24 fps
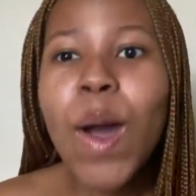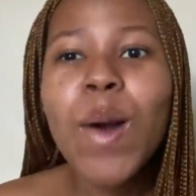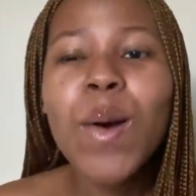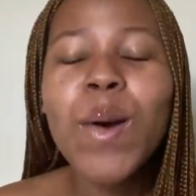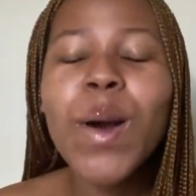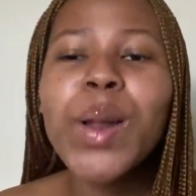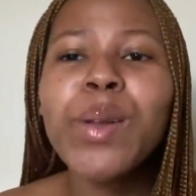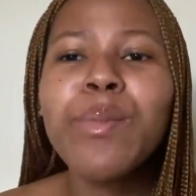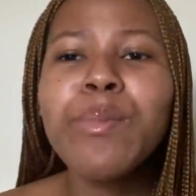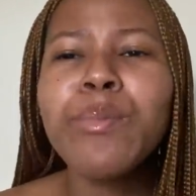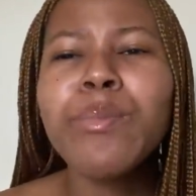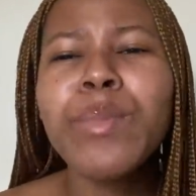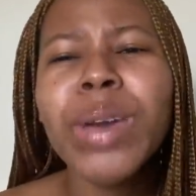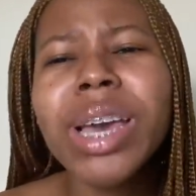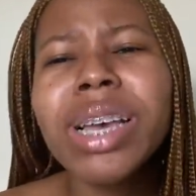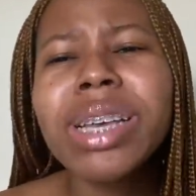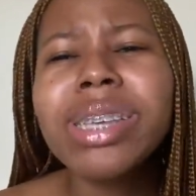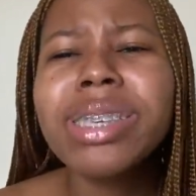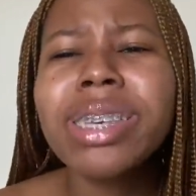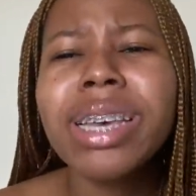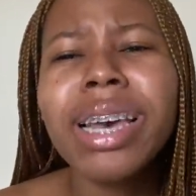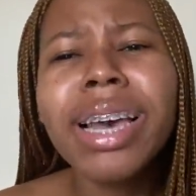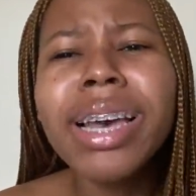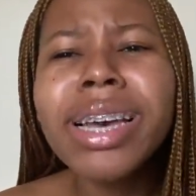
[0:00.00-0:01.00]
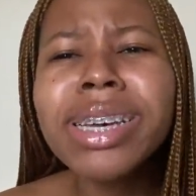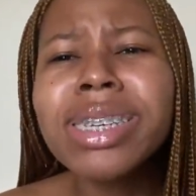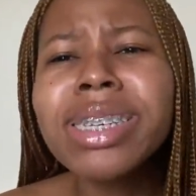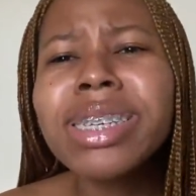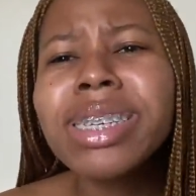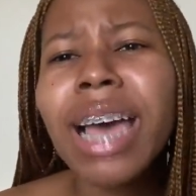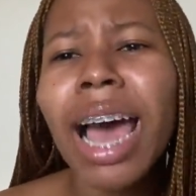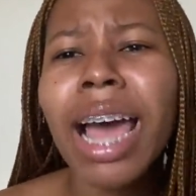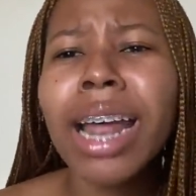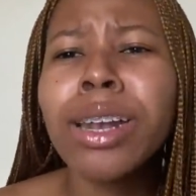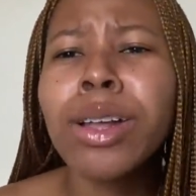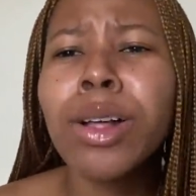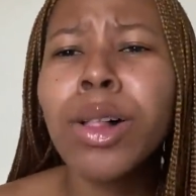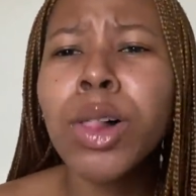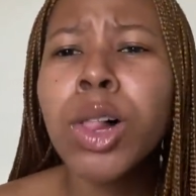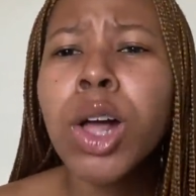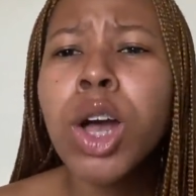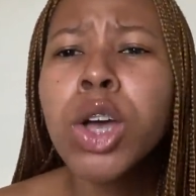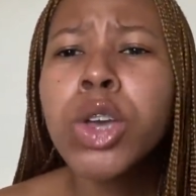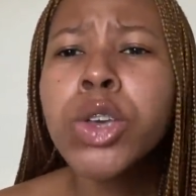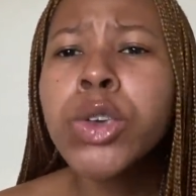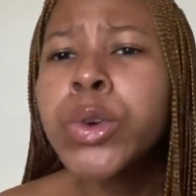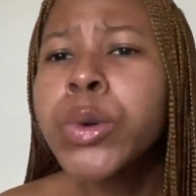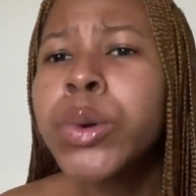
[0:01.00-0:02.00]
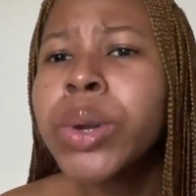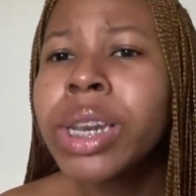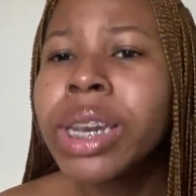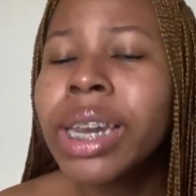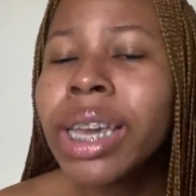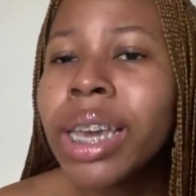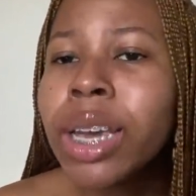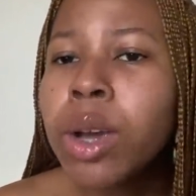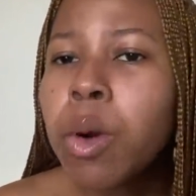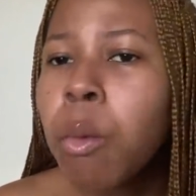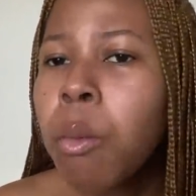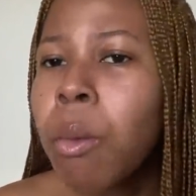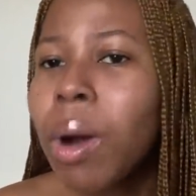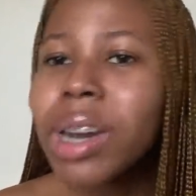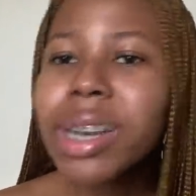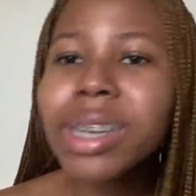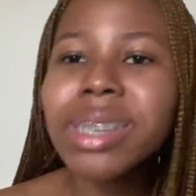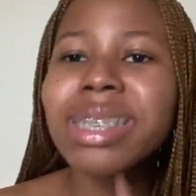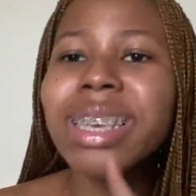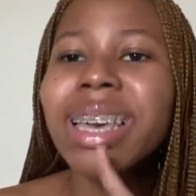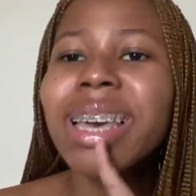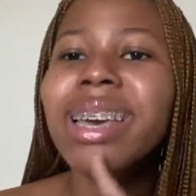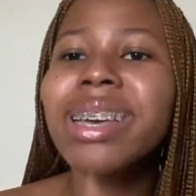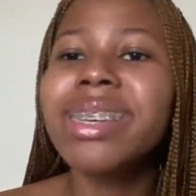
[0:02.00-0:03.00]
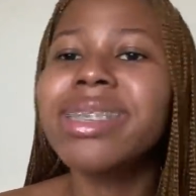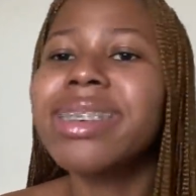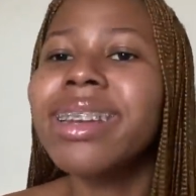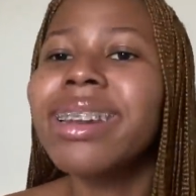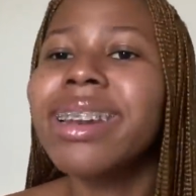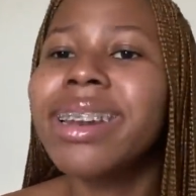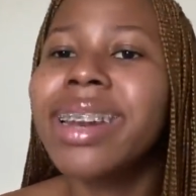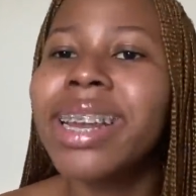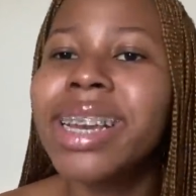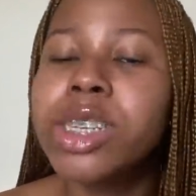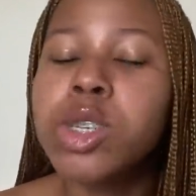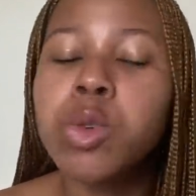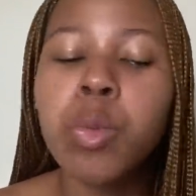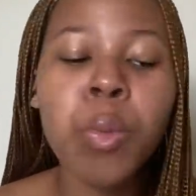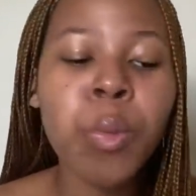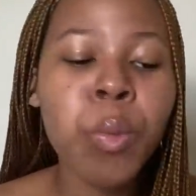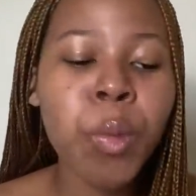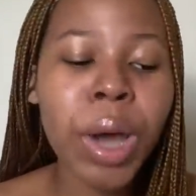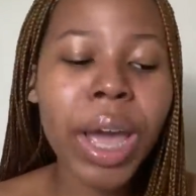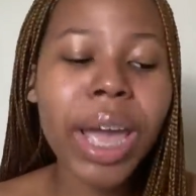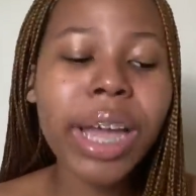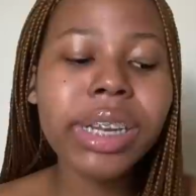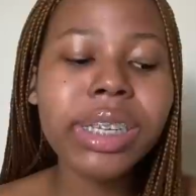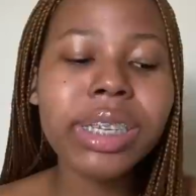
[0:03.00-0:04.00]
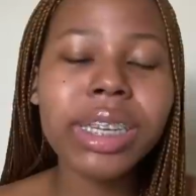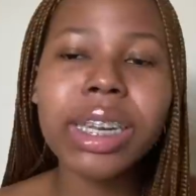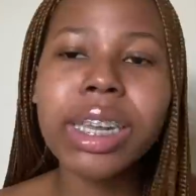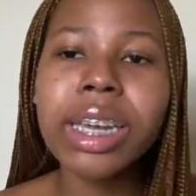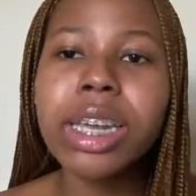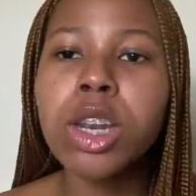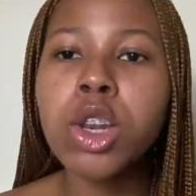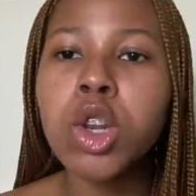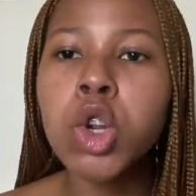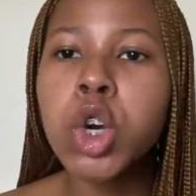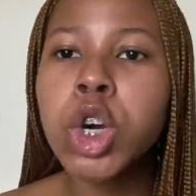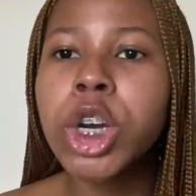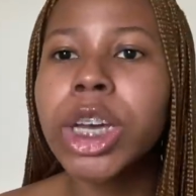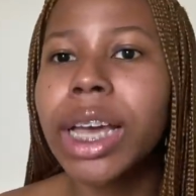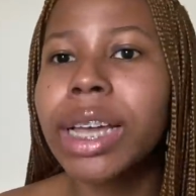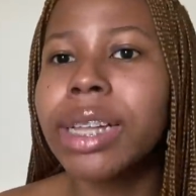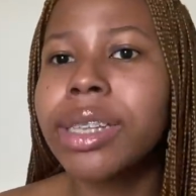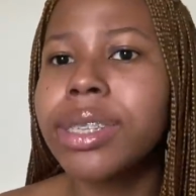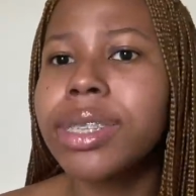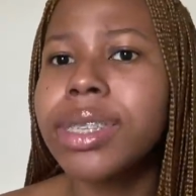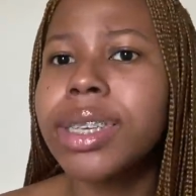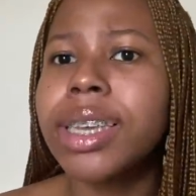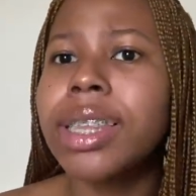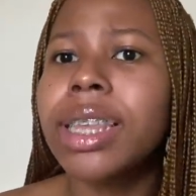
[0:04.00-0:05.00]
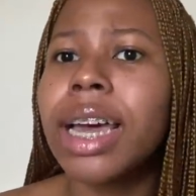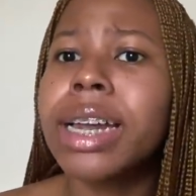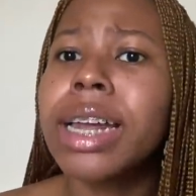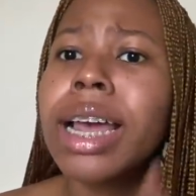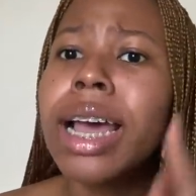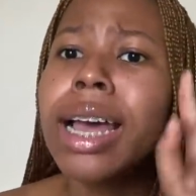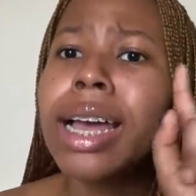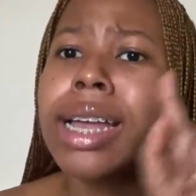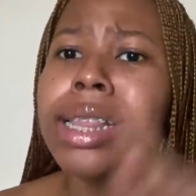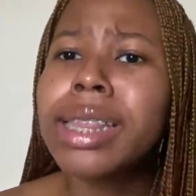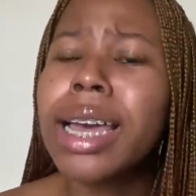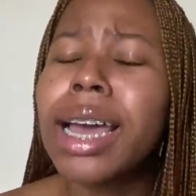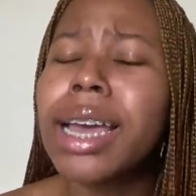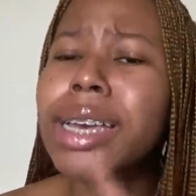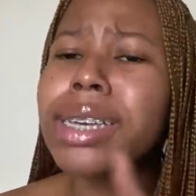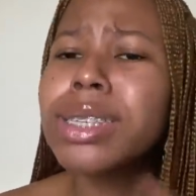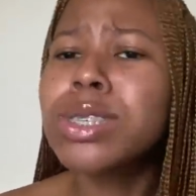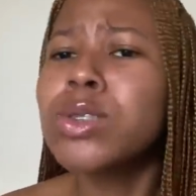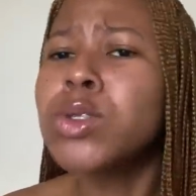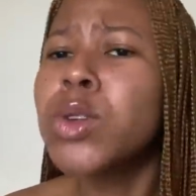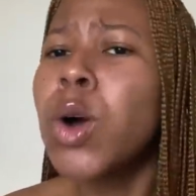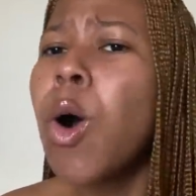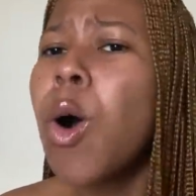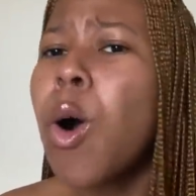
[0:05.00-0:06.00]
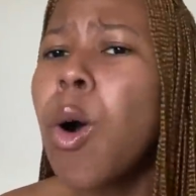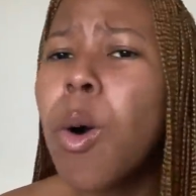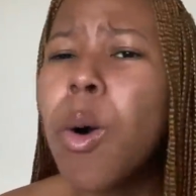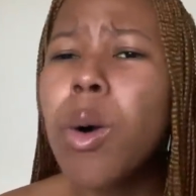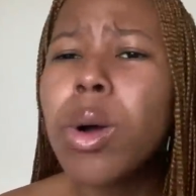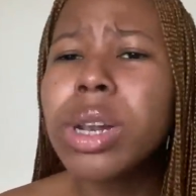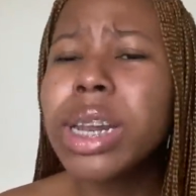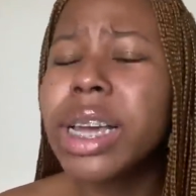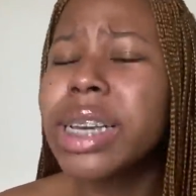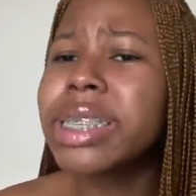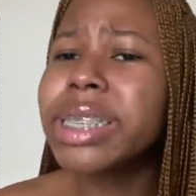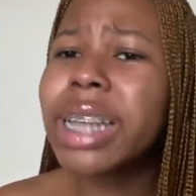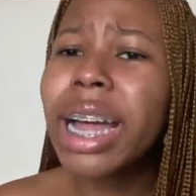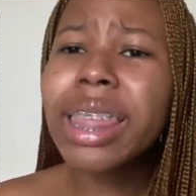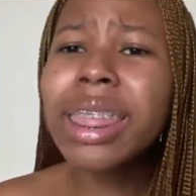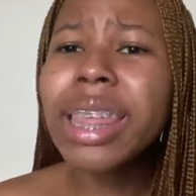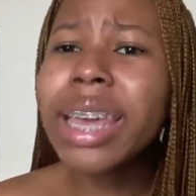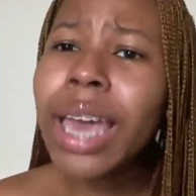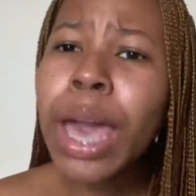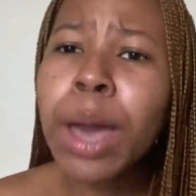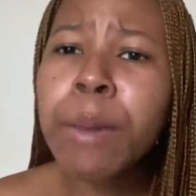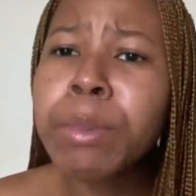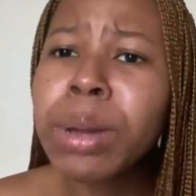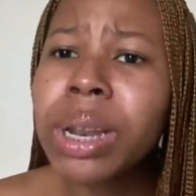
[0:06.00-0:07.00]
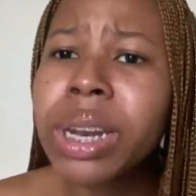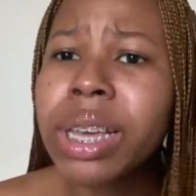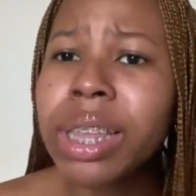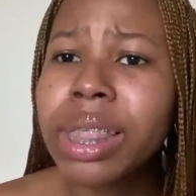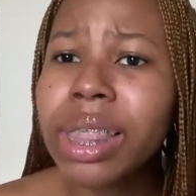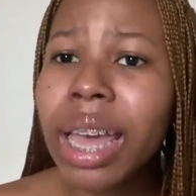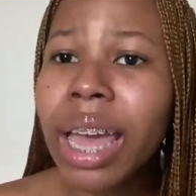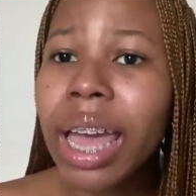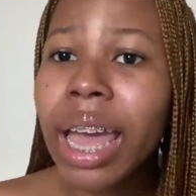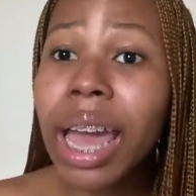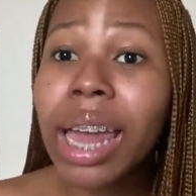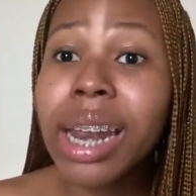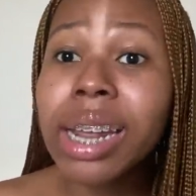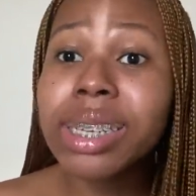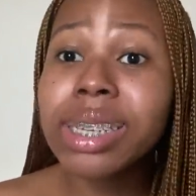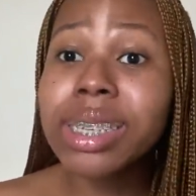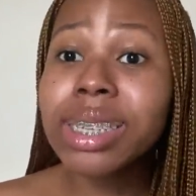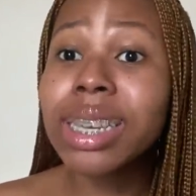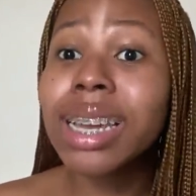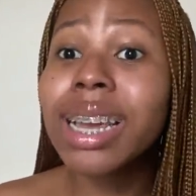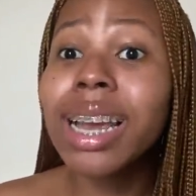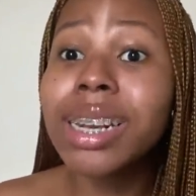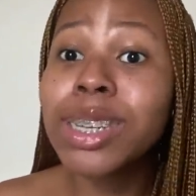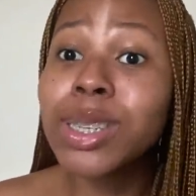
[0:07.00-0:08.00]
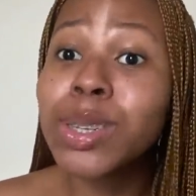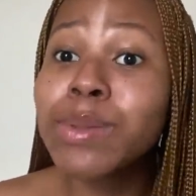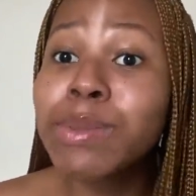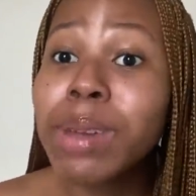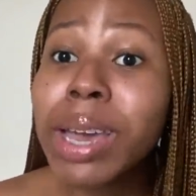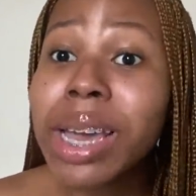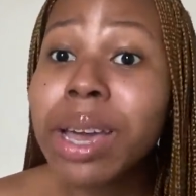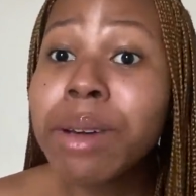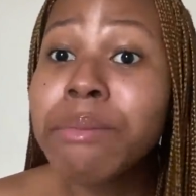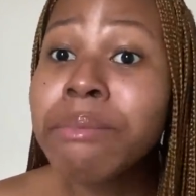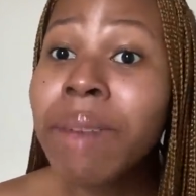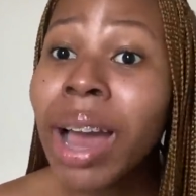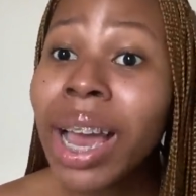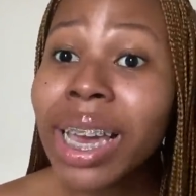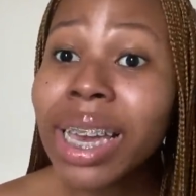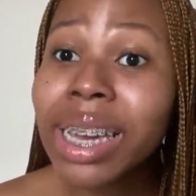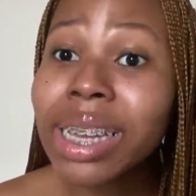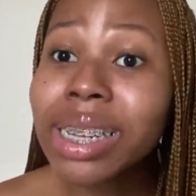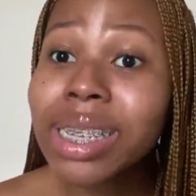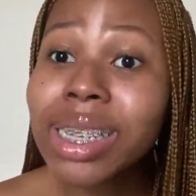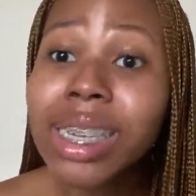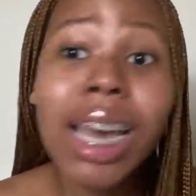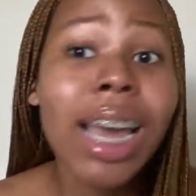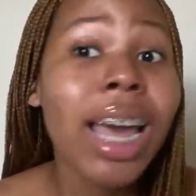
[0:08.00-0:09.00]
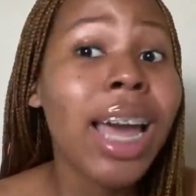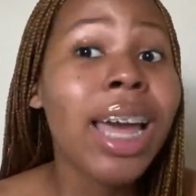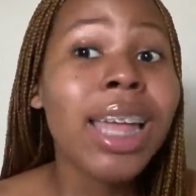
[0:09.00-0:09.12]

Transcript: What makes his channel unique? What is his niche? Where did he look and see that there's nothing happening there, and he decided to make a market?